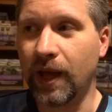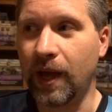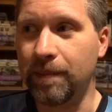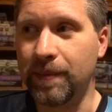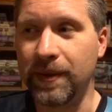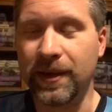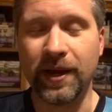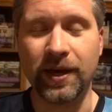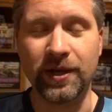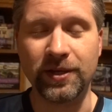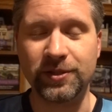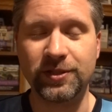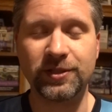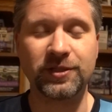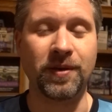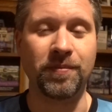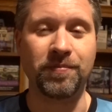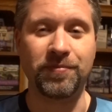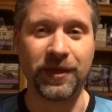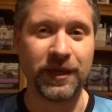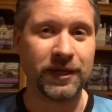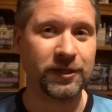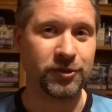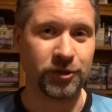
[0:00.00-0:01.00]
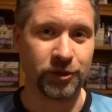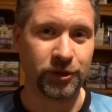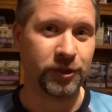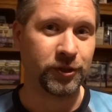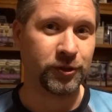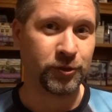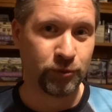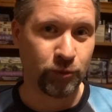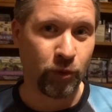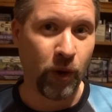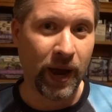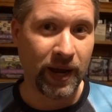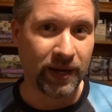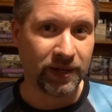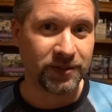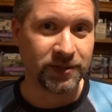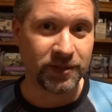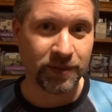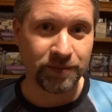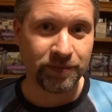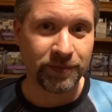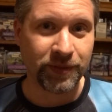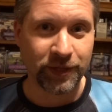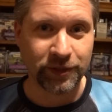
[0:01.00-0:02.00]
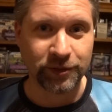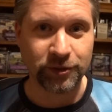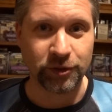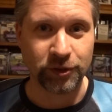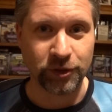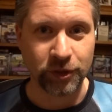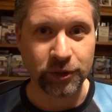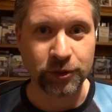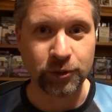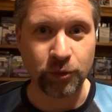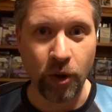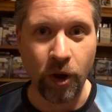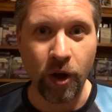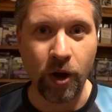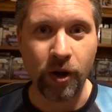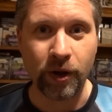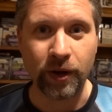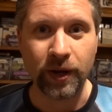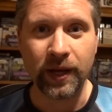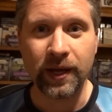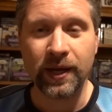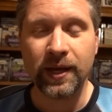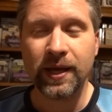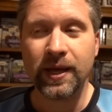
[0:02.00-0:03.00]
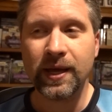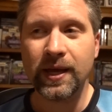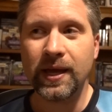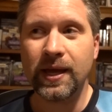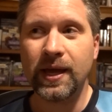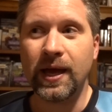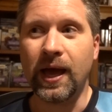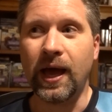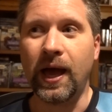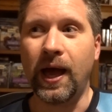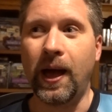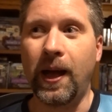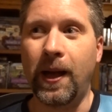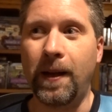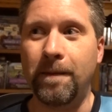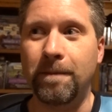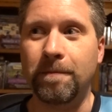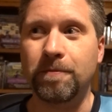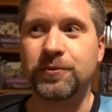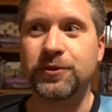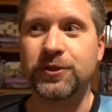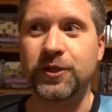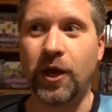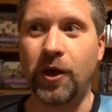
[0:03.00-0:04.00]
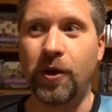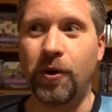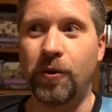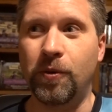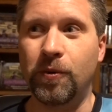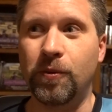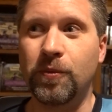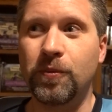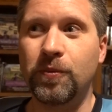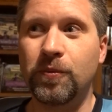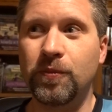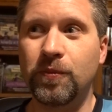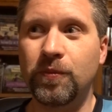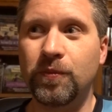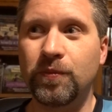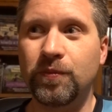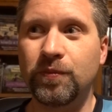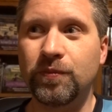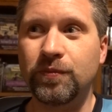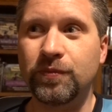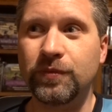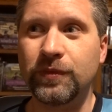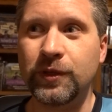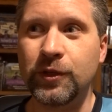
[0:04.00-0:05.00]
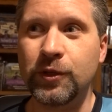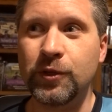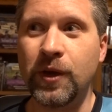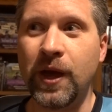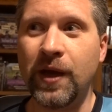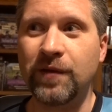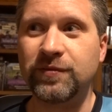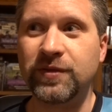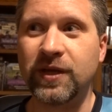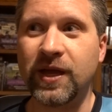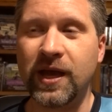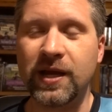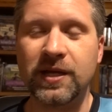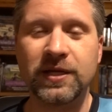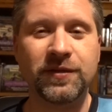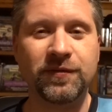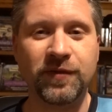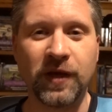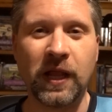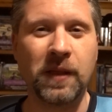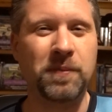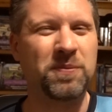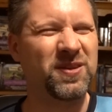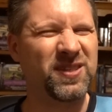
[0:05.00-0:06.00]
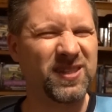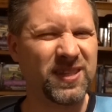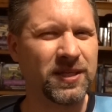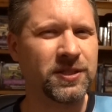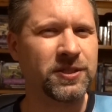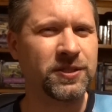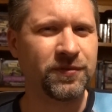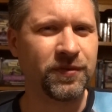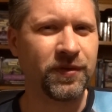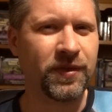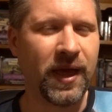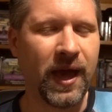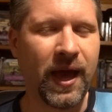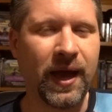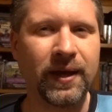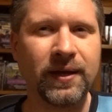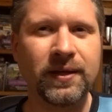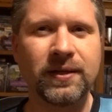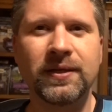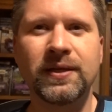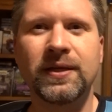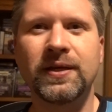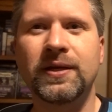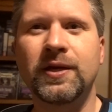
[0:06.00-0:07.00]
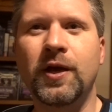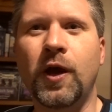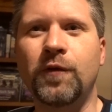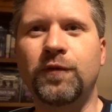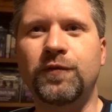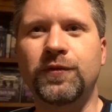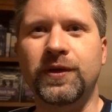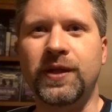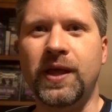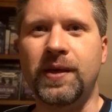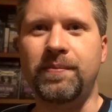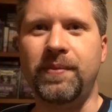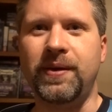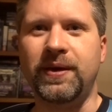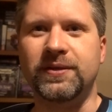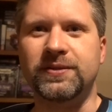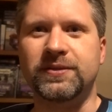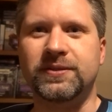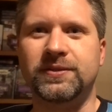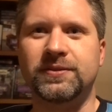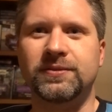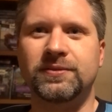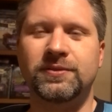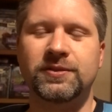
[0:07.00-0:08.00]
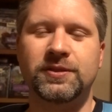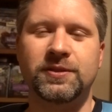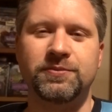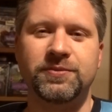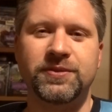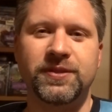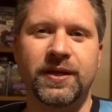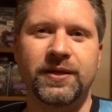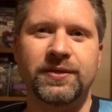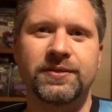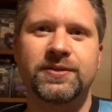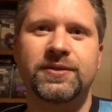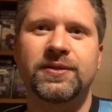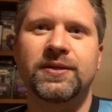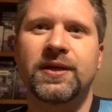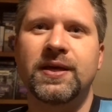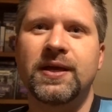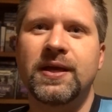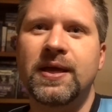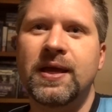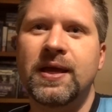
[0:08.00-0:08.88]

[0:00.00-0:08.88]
because some things are just right and some things are just wrong. So you have to kind of develop a sense for that. Hopefully that makes some sense.